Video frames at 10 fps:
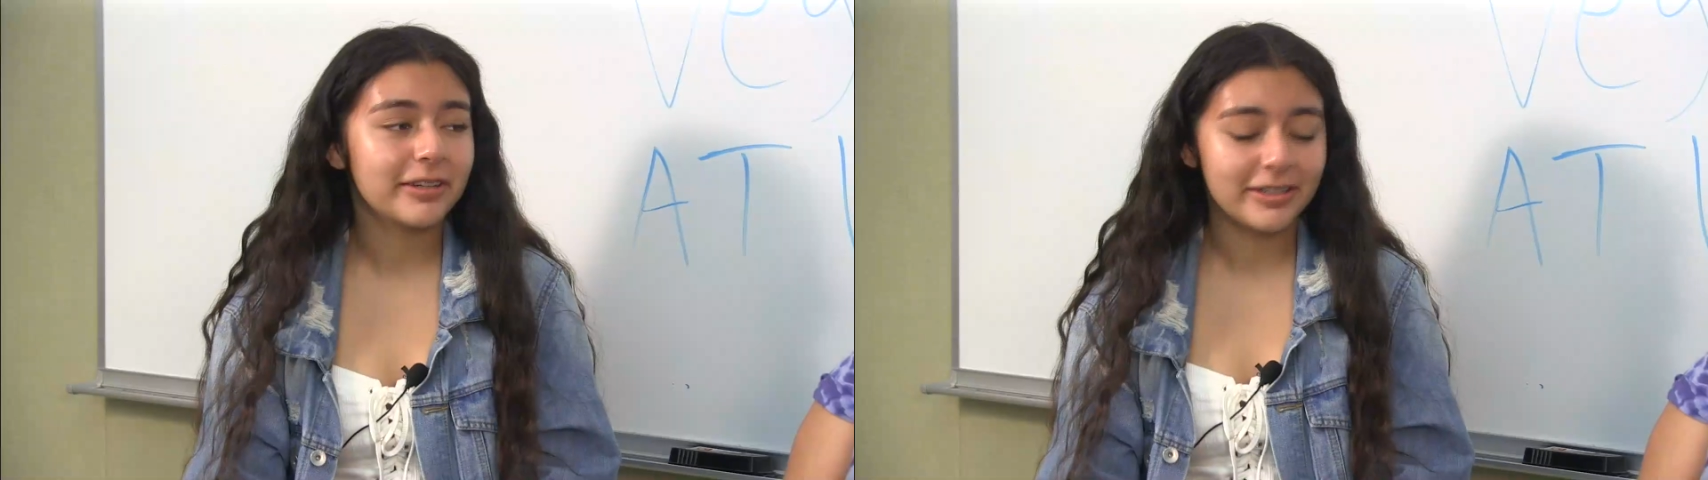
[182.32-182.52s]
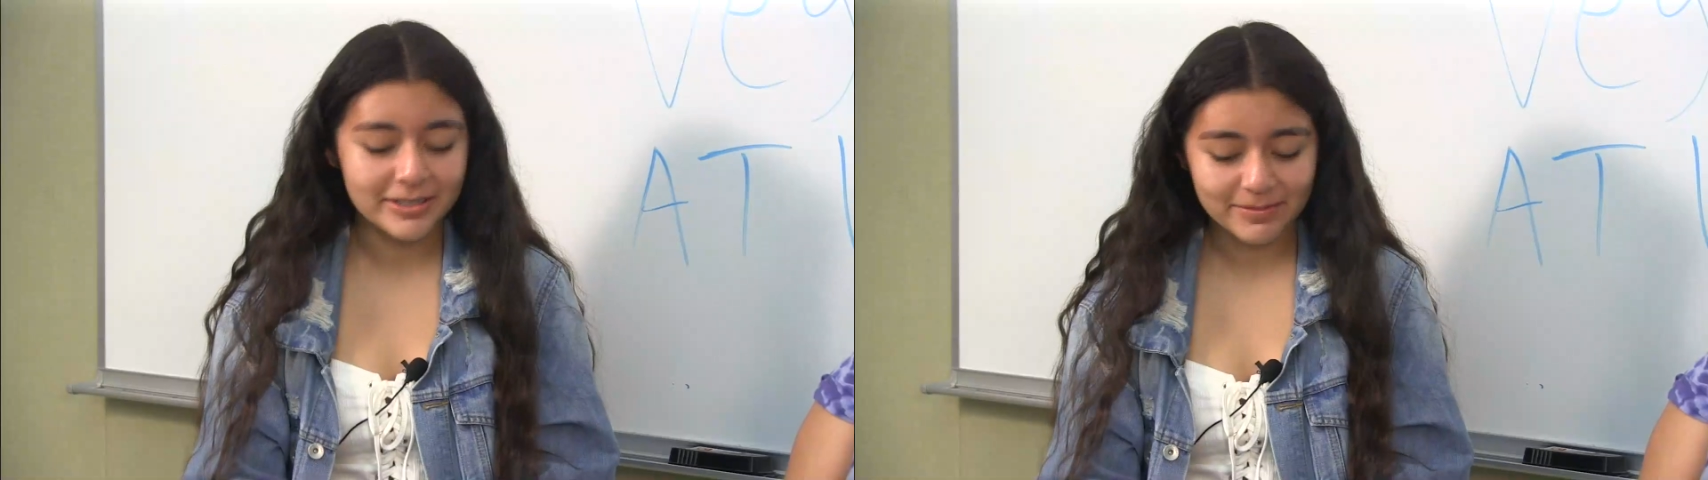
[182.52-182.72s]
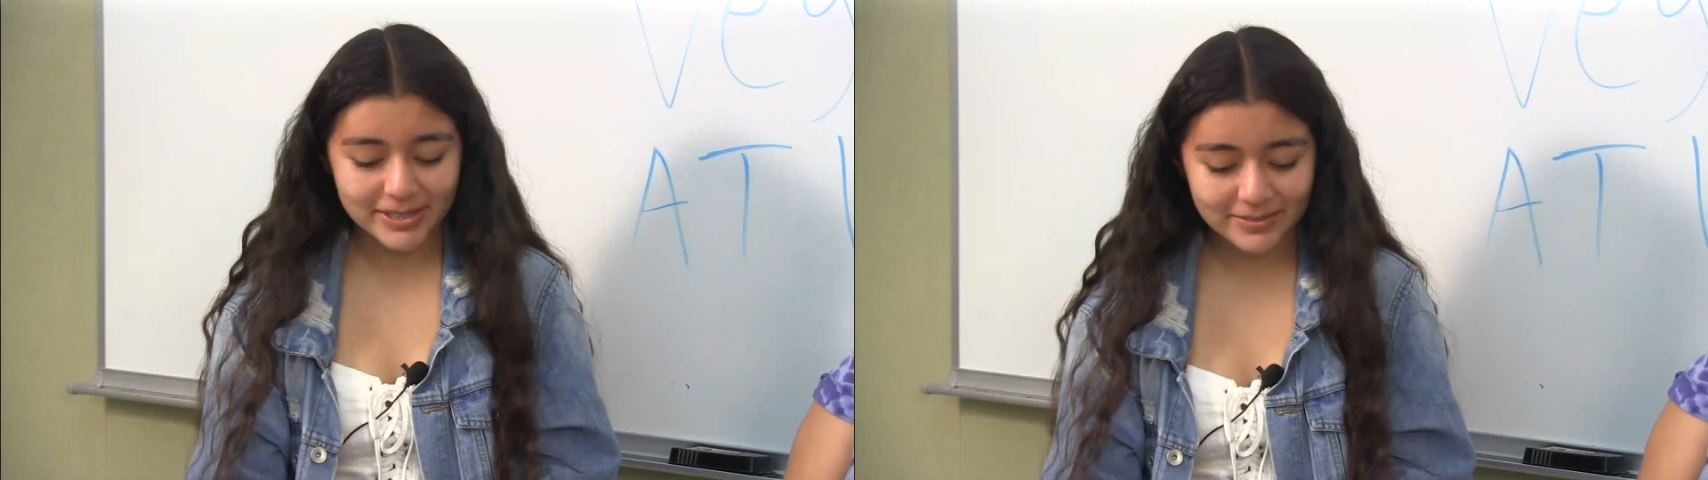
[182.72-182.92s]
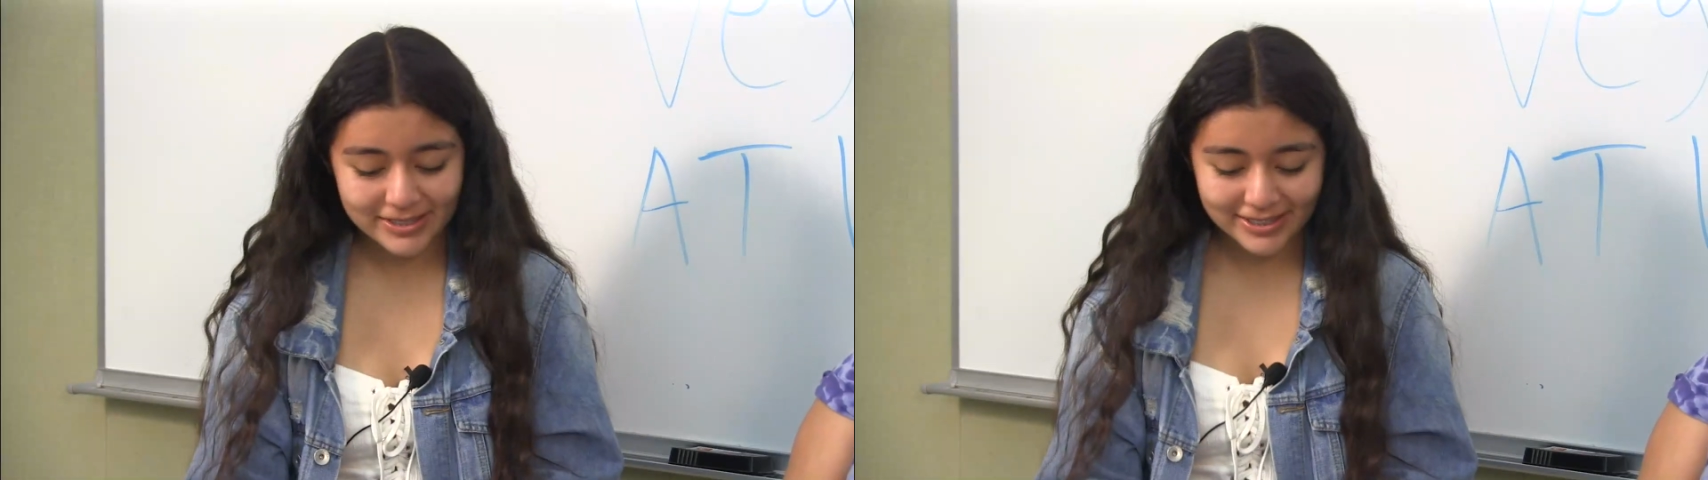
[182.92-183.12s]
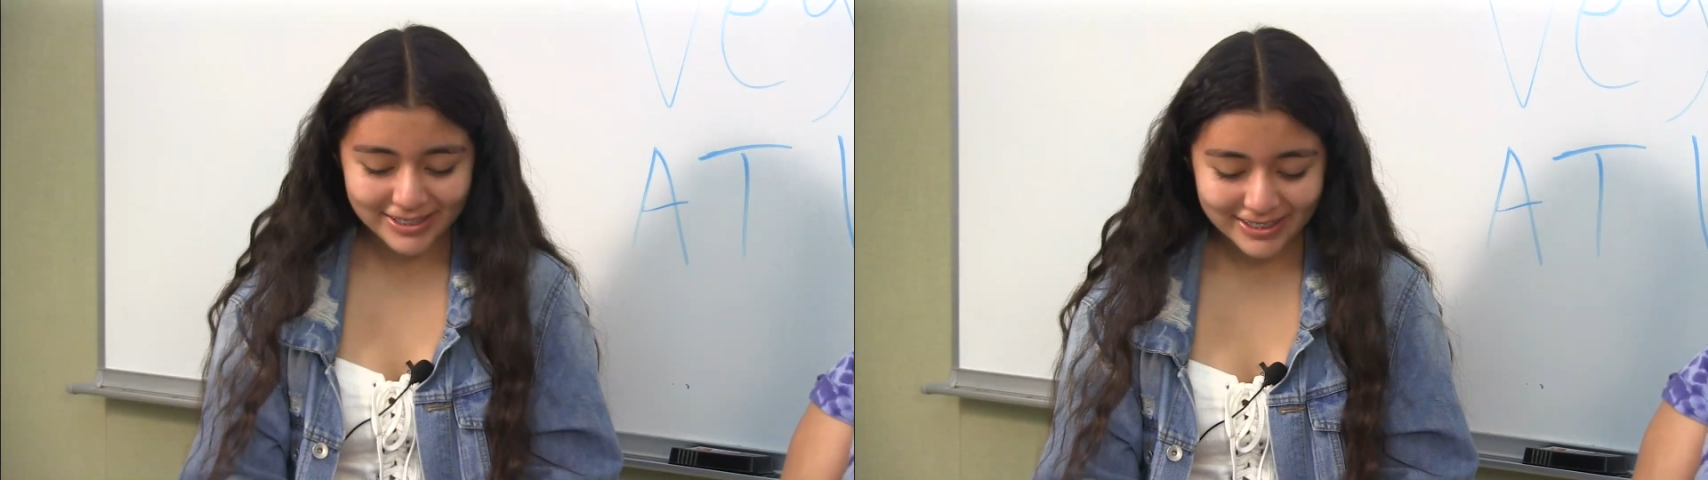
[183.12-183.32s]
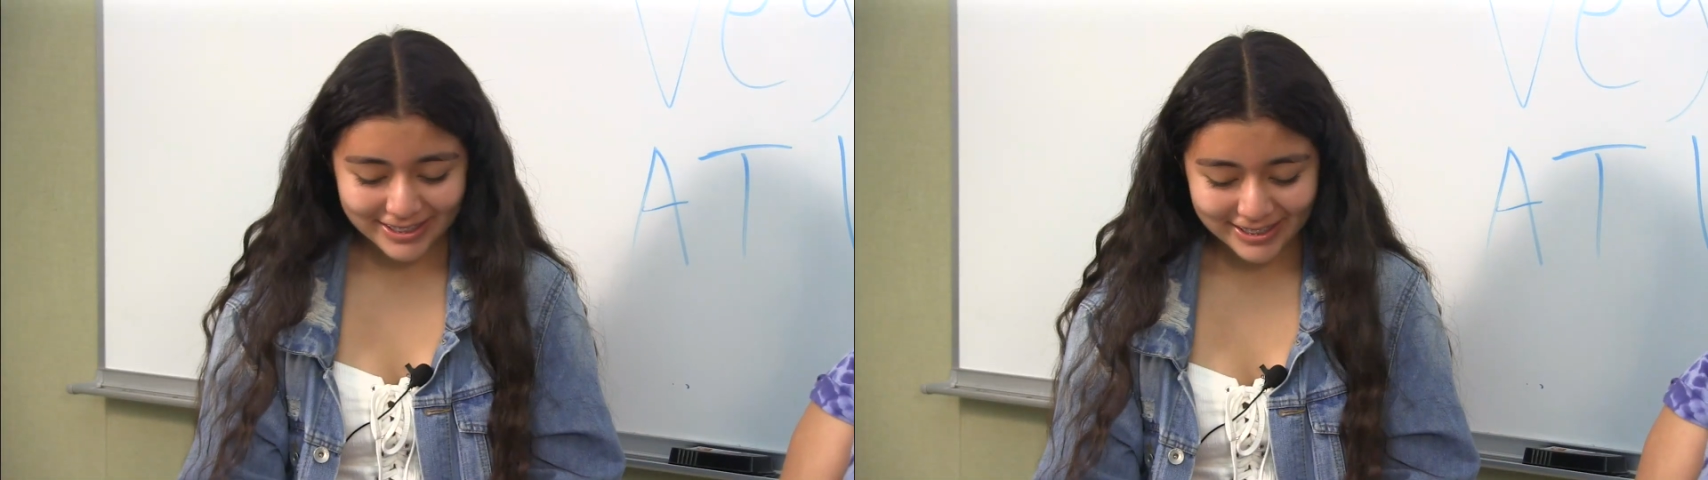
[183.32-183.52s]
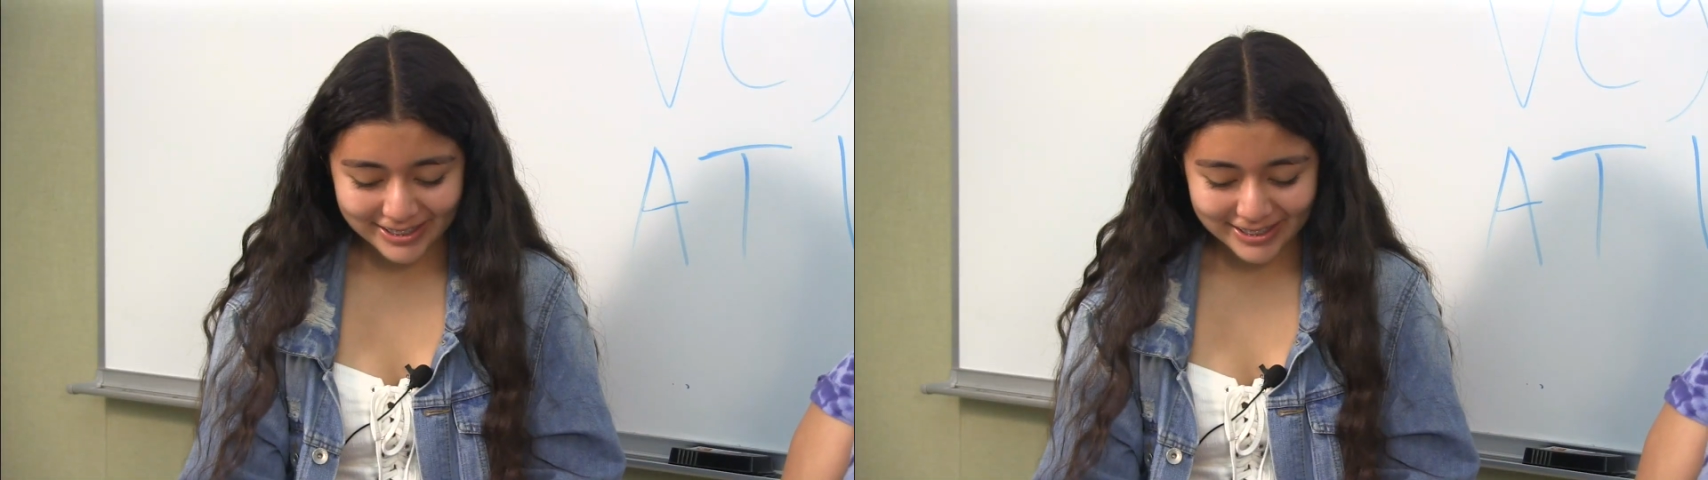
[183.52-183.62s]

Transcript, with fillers: of you sometimes. They do.